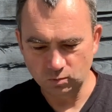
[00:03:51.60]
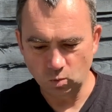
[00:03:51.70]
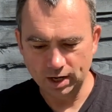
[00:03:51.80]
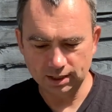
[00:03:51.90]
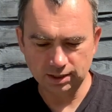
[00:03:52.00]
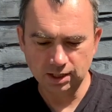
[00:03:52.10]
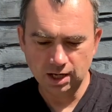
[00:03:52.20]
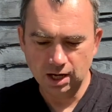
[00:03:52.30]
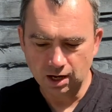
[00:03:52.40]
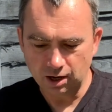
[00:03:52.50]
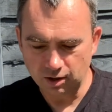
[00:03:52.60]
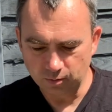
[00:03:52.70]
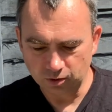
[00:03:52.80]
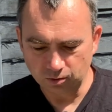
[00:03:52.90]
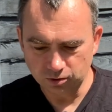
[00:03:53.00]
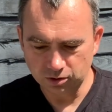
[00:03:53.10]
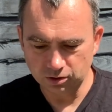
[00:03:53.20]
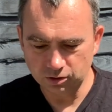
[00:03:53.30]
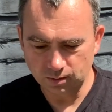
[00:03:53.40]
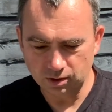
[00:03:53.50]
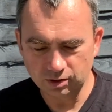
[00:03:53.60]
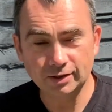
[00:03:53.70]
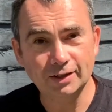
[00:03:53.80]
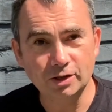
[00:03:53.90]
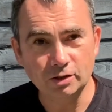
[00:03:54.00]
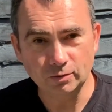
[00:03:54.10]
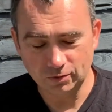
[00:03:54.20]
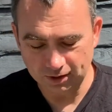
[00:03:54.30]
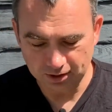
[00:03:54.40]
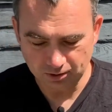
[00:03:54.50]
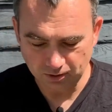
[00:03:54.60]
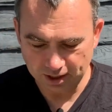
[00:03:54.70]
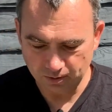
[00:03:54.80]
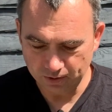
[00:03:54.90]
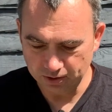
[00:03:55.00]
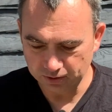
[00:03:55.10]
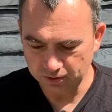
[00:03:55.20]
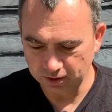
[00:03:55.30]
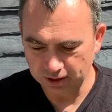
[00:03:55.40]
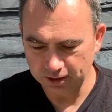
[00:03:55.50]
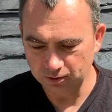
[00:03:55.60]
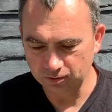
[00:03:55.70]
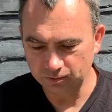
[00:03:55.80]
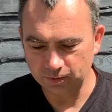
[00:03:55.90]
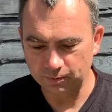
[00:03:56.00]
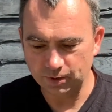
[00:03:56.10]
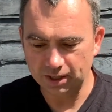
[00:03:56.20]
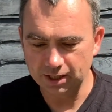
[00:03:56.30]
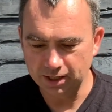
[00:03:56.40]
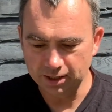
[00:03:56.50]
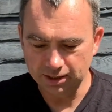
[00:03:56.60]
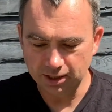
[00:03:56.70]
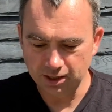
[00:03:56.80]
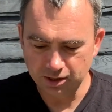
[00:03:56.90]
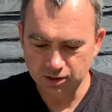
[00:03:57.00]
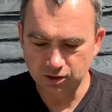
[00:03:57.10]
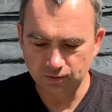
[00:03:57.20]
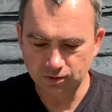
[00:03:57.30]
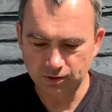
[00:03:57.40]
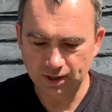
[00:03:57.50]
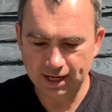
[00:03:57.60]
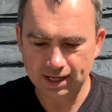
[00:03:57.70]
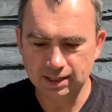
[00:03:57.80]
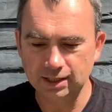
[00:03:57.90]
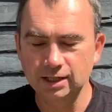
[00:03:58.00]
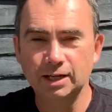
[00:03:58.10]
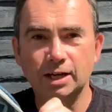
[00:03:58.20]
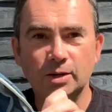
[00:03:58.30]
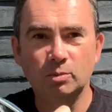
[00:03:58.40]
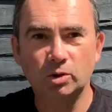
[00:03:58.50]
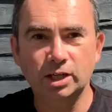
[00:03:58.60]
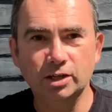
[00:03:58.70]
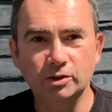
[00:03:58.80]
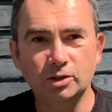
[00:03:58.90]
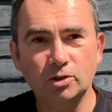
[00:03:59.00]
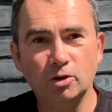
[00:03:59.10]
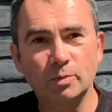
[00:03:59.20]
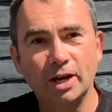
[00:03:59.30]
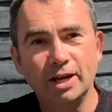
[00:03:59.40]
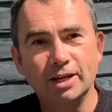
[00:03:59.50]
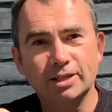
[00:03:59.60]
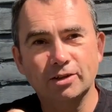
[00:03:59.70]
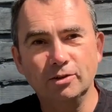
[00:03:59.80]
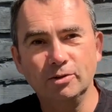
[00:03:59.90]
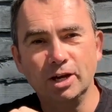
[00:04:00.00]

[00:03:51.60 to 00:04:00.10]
wet. Of course, as well, another useful thing to look at whether you're cycling or backpacking is a useful little handy pocket at the top. So